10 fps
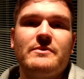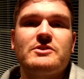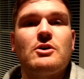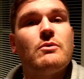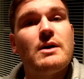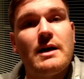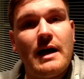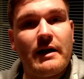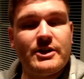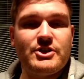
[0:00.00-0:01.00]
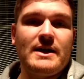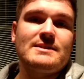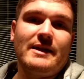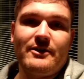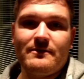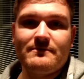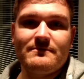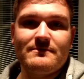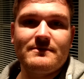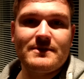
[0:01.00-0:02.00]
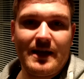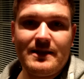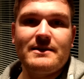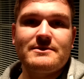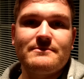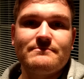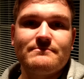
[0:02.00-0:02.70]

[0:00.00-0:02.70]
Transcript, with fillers: So I'll catch you guys later. Tight lines.